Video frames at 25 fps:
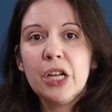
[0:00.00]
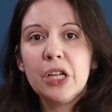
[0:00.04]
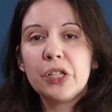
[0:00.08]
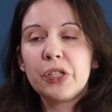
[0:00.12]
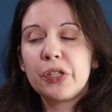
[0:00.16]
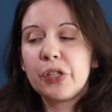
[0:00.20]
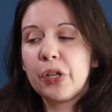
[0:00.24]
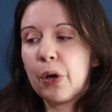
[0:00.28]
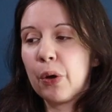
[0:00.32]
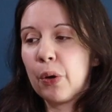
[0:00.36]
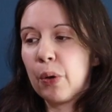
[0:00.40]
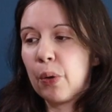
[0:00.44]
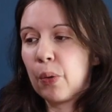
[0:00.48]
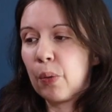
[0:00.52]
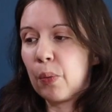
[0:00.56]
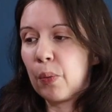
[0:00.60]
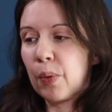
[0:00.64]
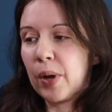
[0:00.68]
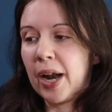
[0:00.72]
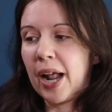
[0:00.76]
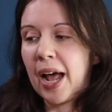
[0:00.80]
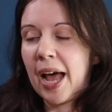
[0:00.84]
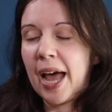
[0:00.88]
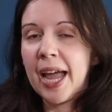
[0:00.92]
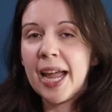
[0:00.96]
So
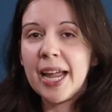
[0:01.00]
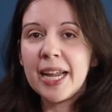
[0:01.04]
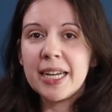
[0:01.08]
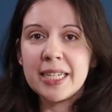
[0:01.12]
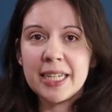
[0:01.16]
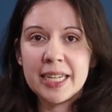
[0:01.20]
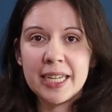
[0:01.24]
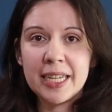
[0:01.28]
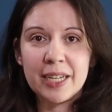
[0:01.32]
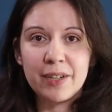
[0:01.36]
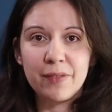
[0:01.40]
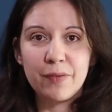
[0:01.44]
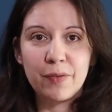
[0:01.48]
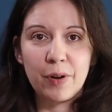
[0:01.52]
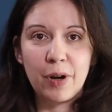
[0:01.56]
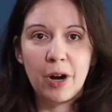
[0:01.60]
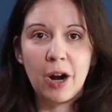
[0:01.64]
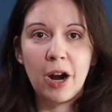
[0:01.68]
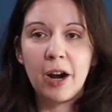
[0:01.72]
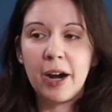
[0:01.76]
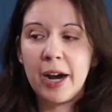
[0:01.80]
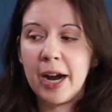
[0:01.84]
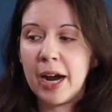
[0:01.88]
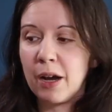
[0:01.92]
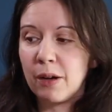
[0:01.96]
what I did for
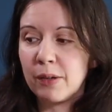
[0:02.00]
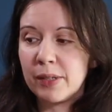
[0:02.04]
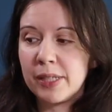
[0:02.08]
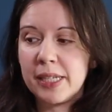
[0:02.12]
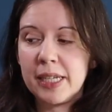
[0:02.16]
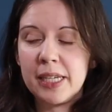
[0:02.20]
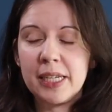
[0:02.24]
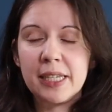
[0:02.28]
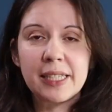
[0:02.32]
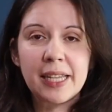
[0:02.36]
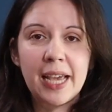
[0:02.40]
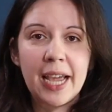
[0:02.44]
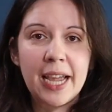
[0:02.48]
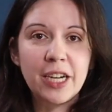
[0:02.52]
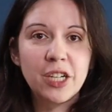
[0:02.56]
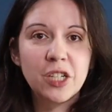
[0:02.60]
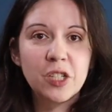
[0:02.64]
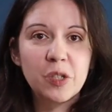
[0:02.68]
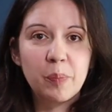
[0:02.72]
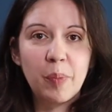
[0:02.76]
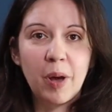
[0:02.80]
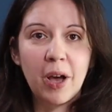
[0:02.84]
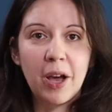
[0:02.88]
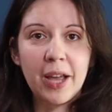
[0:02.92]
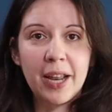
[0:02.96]
our house is I
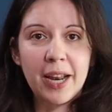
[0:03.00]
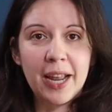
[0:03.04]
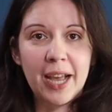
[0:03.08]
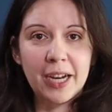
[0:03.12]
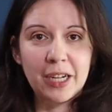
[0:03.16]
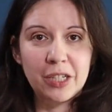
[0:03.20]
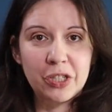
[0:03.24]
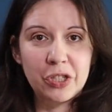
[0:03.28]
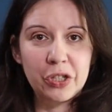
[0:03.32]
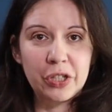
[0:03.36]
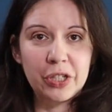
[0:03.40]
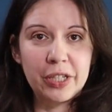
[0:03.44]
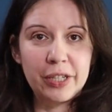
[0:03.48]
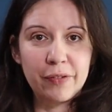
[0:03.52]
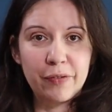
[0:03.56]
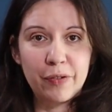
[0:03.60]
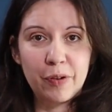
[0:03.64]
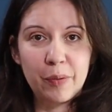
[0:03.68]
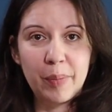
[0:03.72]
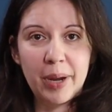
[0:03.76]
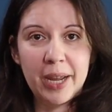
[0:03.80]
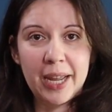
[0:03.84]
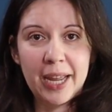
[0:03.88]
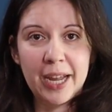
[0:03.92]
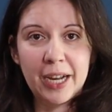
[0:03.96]
just bought actually for
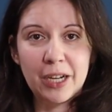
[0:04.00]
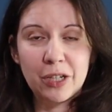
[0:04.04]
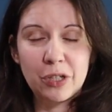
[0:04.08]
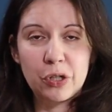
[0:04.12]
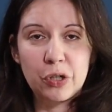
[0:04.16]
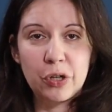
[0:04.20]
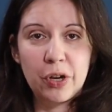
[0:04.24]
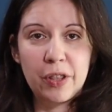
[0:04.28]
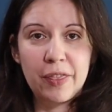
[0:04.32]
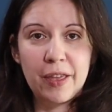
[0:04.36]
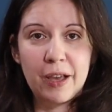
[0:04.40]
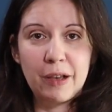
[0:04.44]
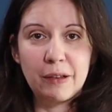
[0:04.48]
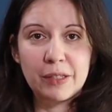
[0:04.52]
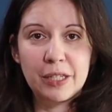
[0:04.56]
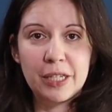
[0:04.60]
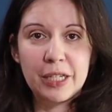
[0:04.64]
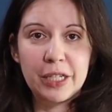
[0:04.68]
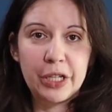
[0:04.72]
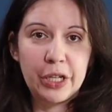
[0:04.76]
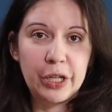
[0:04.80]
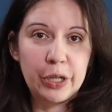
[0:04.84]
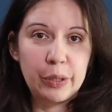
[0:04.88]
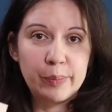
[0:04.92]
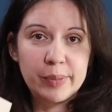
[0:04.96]
my extra
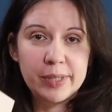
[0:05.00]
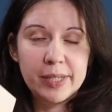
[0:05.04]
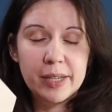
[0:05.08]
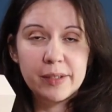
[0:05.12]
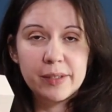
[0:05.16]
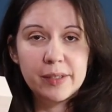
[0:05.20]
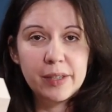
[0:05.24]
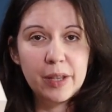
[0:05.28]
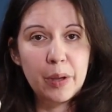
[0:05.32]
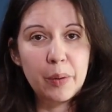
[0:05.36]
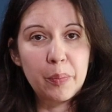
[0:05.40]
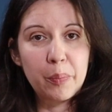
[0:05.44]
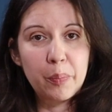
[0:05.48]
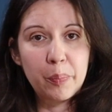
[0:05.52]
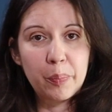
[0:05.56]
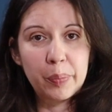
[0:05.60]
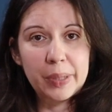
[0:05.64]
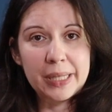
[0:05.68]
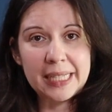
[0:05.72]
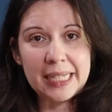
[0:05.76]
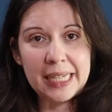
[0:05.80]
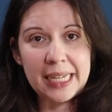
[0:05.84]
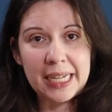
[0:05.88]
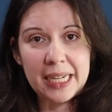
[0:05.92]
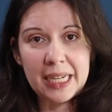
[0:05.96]
thousand cubes, some
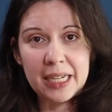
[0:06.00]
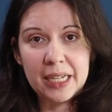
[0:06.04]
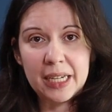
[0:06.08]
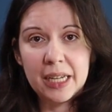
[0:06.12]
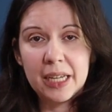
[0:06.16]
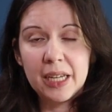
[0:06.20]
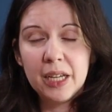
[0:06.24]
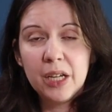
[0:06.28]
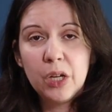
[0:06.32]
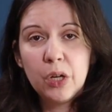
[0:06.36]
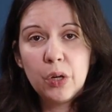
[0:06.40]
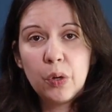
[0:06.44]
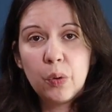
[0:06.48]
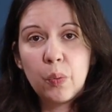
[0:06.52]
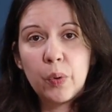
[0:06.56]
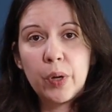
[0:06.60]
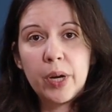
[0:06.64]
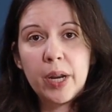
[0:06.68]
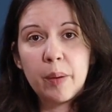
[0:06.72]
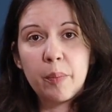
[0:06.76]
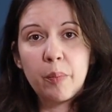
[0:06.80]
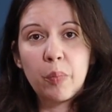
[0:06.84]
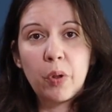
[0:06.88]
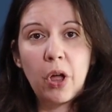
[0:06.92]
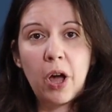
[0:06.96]
plain
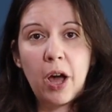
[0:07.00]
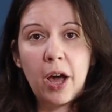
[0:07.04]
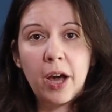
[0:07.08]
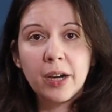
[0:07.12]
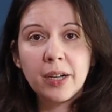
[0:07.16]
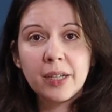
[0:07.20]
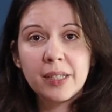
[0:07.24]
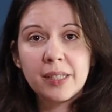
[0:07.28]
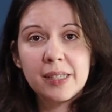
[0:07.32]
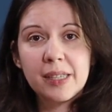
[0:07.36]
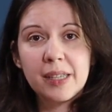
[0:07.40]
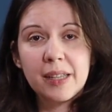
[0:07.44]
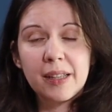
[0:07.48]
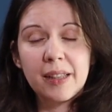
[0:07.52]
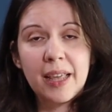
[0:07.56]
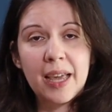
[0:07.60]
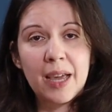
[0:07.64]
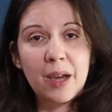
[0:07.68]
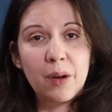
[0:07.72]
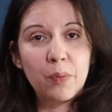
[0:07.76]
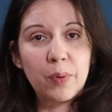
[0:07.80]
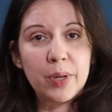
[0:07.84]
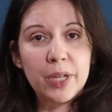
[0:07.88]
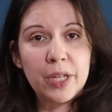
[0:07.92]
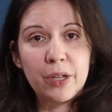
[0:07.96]
wooden blocks
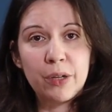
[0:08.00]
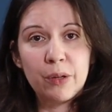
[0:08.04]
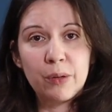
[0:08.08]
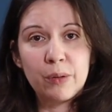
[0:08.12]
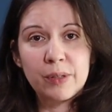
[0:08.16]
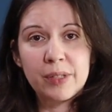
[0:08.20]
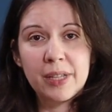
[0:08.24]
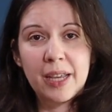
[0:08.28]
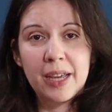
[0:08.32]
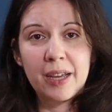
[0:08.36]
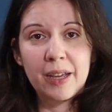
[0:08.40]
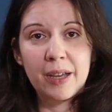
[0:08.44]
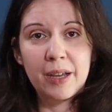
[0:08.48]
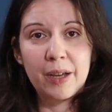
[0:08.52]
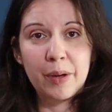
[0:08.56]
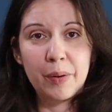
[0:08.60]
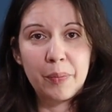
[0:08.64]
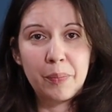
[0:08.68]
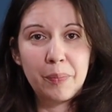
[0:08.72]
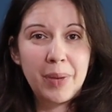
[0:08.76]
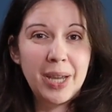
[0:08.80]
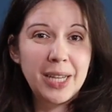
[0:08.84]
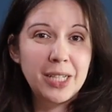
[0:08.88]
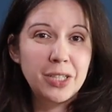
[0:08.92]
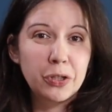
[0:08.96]
that we use.
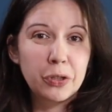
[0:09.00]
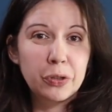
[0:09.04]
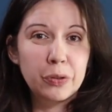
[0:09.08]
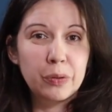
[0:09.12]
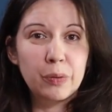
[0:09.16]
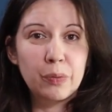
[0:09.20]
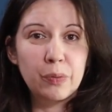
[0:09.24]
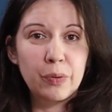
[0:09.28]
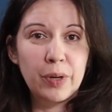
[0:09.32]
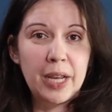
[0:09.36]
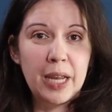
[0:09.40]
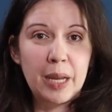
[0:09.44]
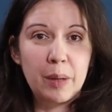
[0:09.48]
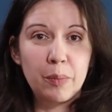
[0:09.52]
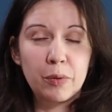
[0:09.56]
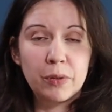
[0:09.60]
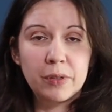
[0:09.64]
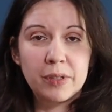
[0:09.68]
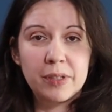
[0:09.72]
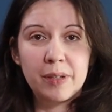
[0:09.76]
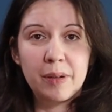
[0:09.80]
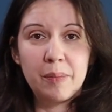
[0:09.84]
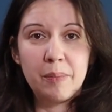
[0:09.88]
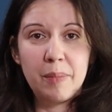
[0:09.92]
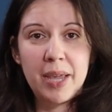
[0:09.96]
Um, my children were able
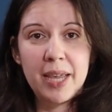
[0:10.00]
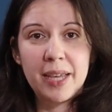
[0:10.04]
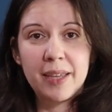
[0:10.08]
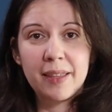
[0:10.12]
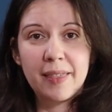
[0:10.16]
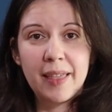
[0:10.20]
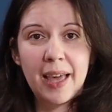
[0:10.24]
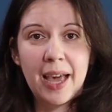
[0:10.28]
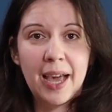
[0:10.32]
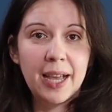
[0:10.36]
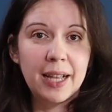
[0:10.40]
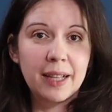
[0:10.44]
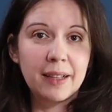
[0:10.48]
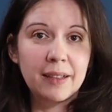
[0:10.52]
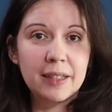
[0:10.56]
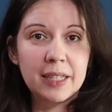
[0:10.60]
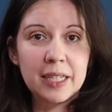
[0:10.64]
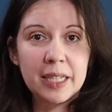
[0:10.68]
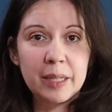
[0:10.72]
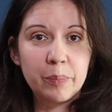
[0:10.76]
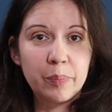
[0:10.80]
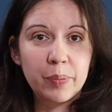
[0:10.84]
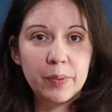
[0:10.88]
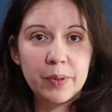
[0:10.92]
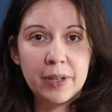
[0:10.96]
to make that
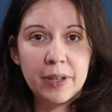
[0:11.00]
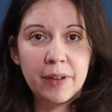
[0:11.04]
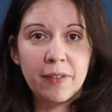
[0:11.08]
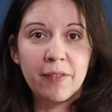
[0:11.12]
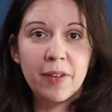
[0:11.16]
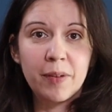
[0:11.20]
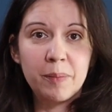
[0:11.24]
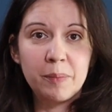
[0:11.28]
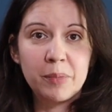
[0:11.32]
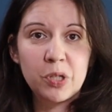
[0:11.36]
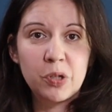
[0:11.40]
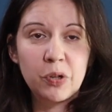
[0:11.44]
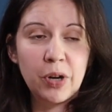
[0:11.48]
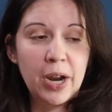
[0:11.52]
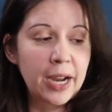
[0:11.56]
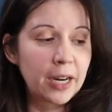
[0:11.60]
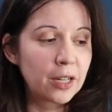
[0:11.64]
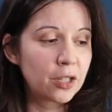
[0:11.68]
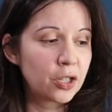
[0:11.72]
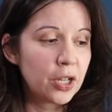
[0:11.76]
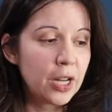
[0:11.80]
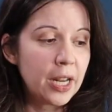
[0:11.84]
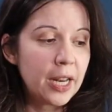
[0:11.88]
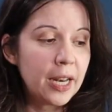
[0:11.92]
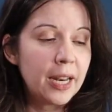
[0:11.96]
leap of
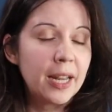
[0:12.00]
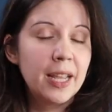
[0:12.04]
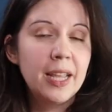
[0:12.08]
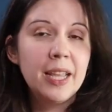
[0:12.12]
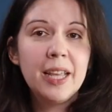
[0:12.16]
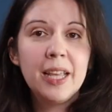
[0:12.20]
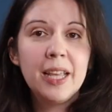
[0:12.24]
abstraction